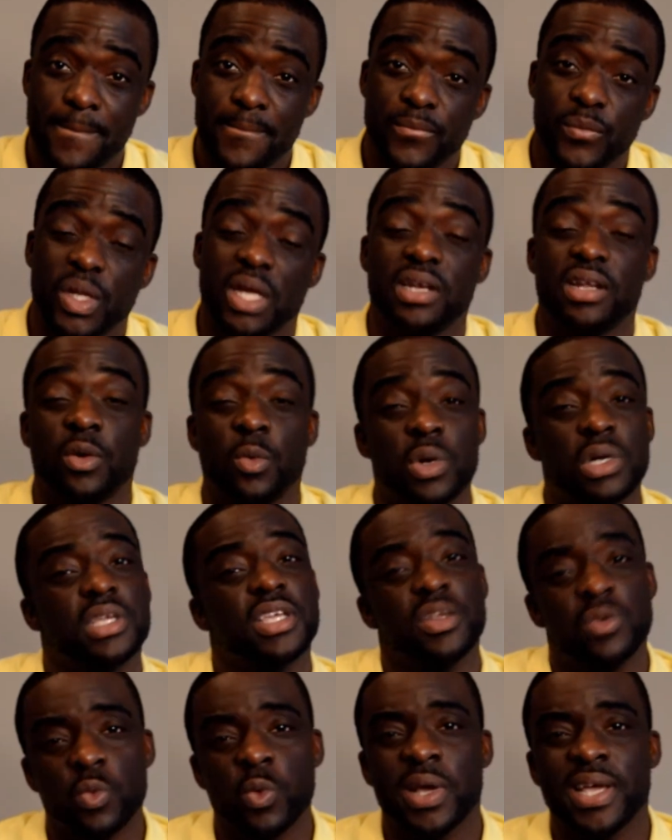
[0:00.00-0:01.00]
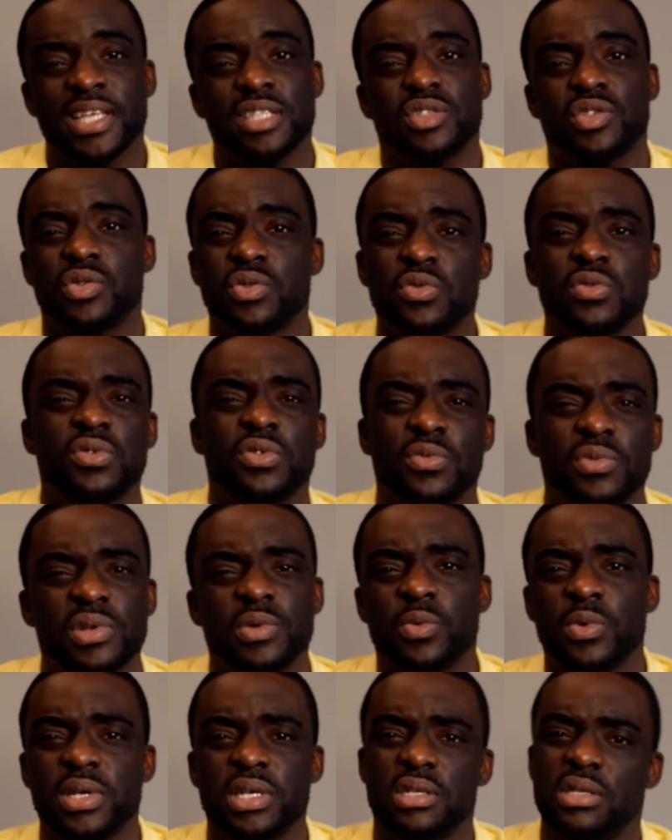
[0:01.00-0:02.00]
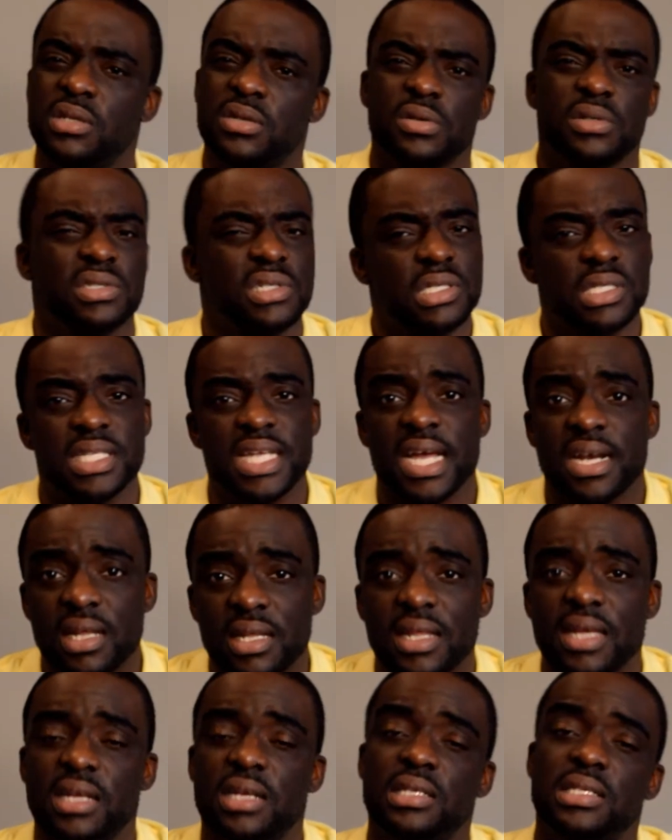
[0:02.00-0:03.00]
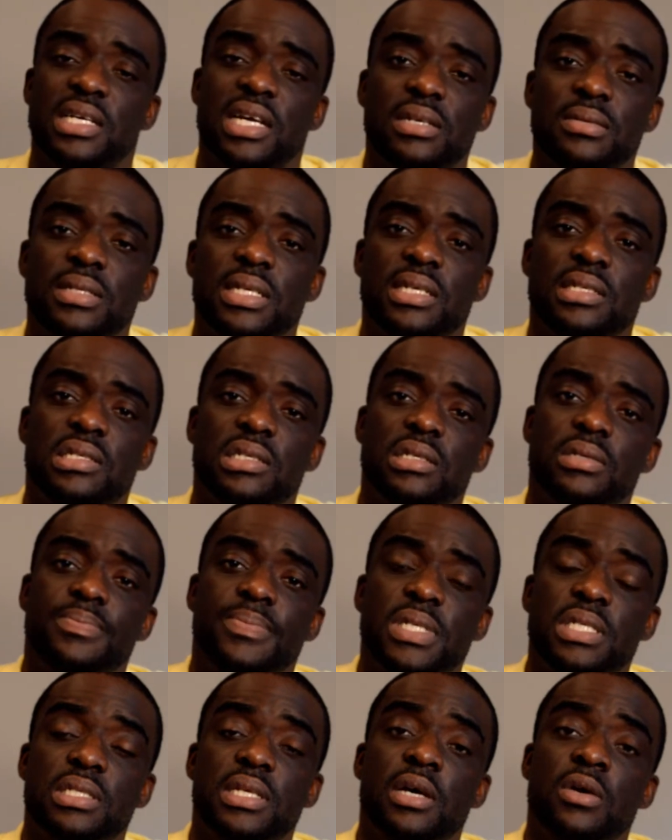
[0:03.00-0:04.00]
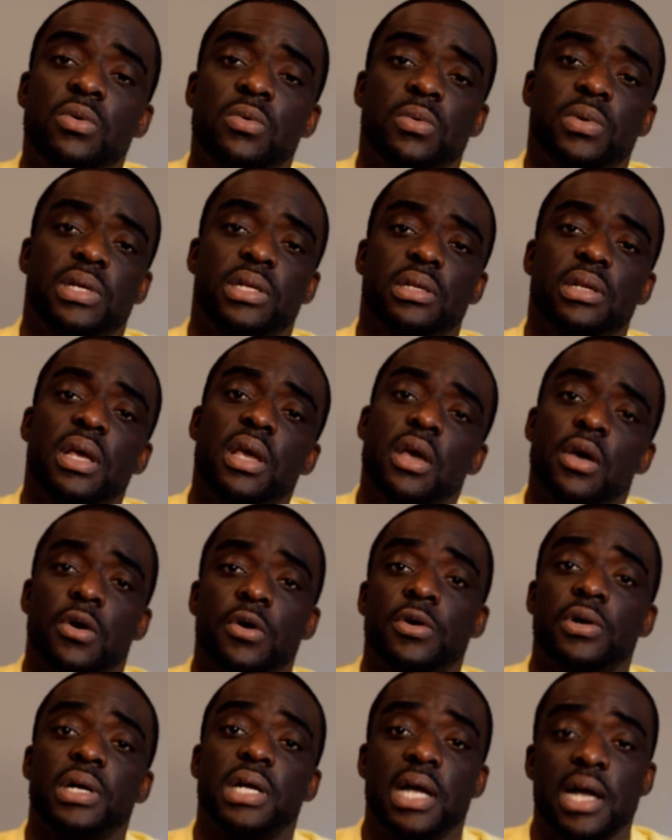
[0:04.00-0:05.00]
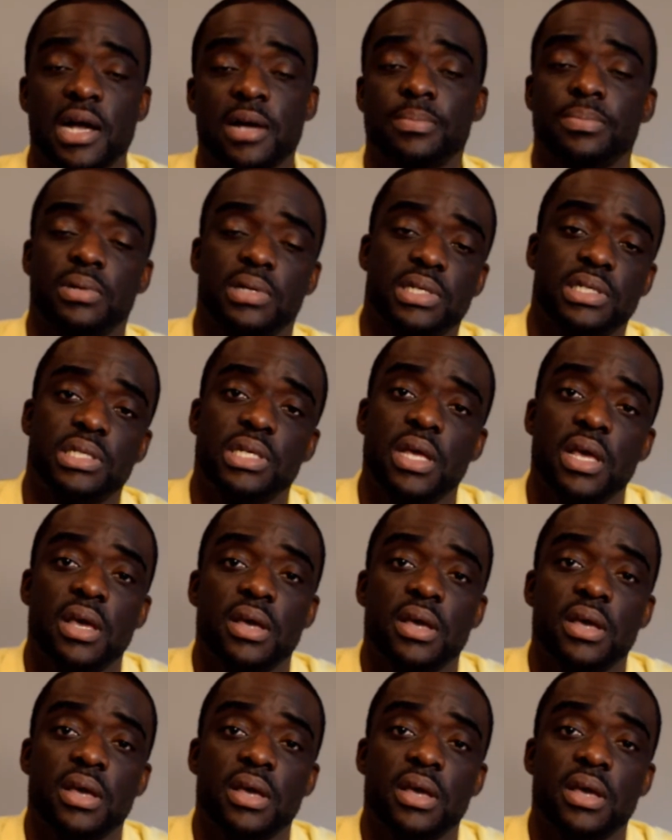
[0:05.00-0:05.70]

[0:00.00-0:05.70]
and then what can wait 2-3 weeks or just at a later time date to be dealt with or accomplished.